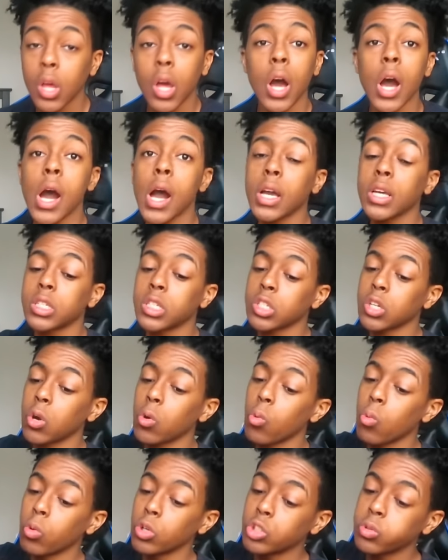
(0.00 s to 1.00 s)
Alright,
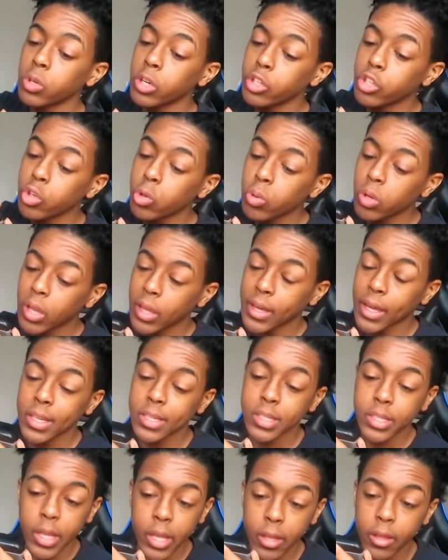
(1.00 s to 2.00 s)
so what you wanna do? Like I
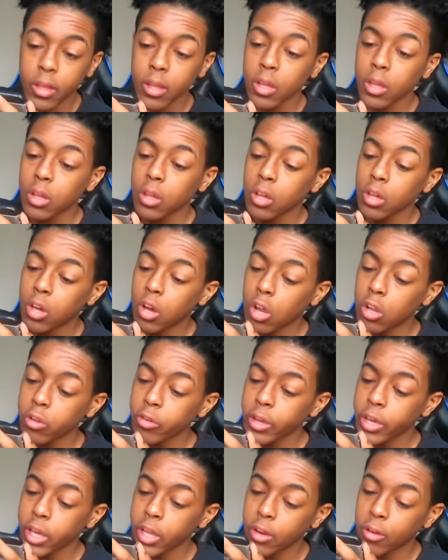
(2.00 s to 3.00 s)
said,
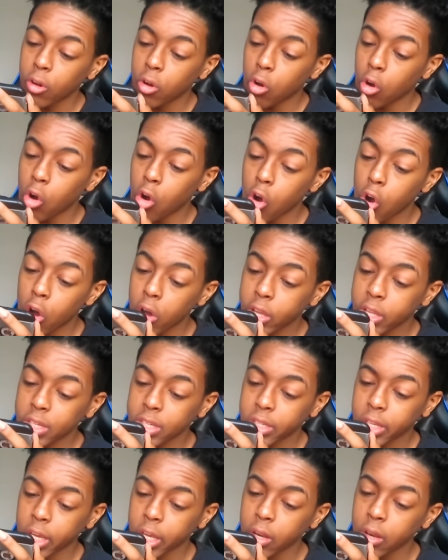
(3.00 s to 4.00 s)
color in all his
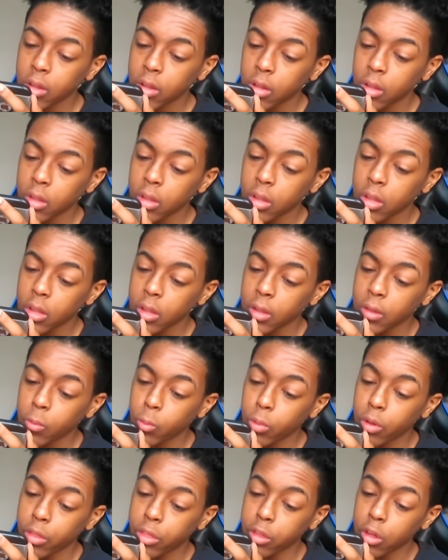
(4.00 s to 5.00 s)
skin
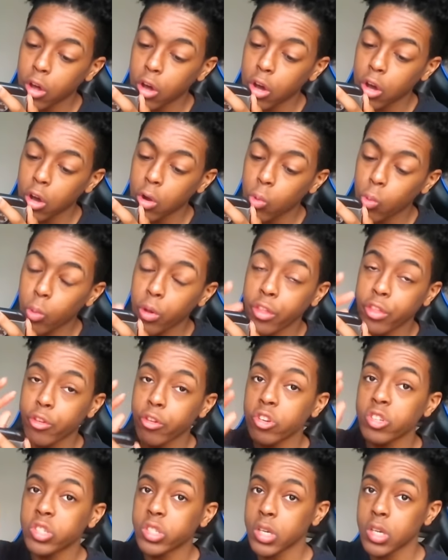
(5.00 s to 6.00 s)
with
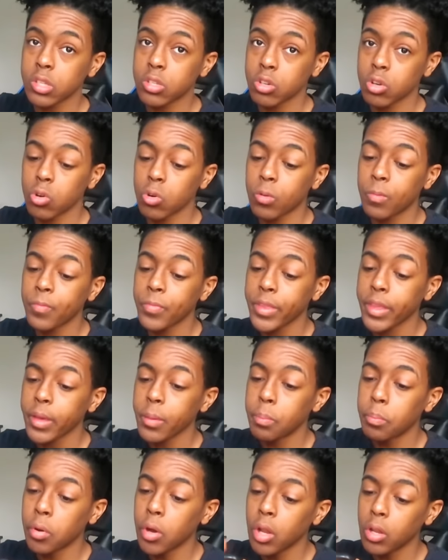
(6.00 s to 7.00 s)
your skin tone,
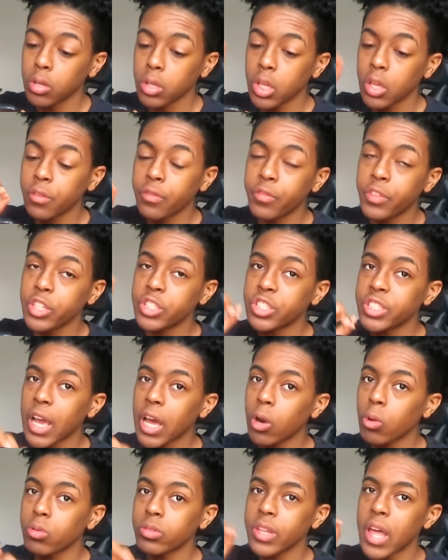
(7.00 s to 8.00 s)
but leave the
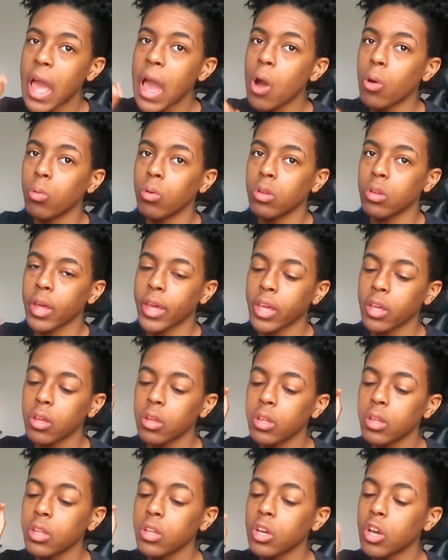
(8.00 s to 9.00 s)
shadows out. Like
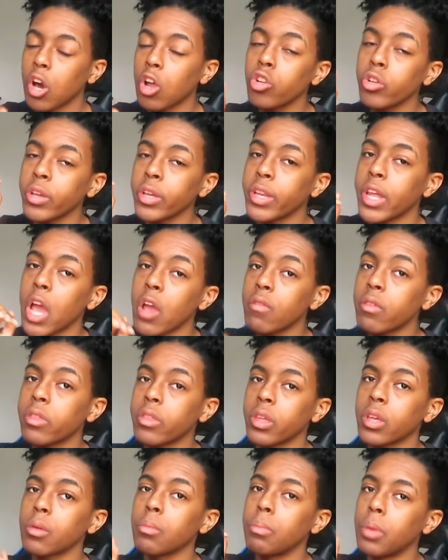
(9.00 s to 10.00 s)
color in
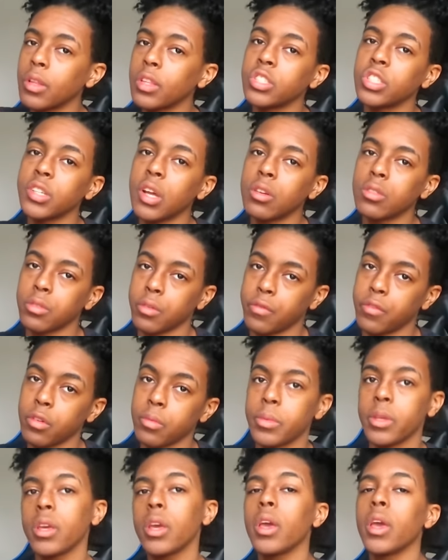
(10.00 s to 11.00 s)
everything but the shadows. You feel
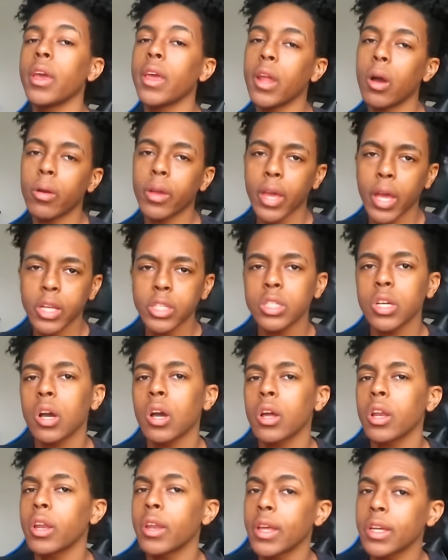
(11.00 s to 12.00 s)
me? And I'll catch
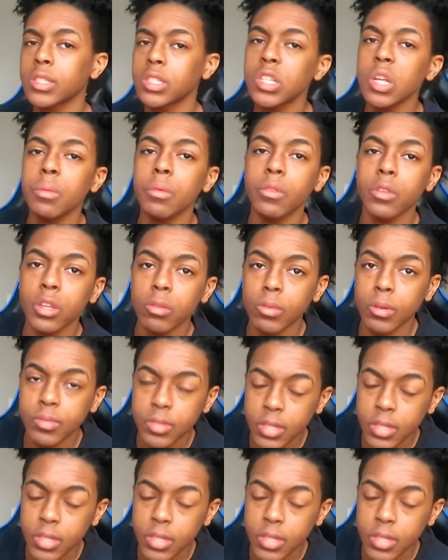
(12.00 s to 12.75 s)
y'all in the next step. You dig what I'm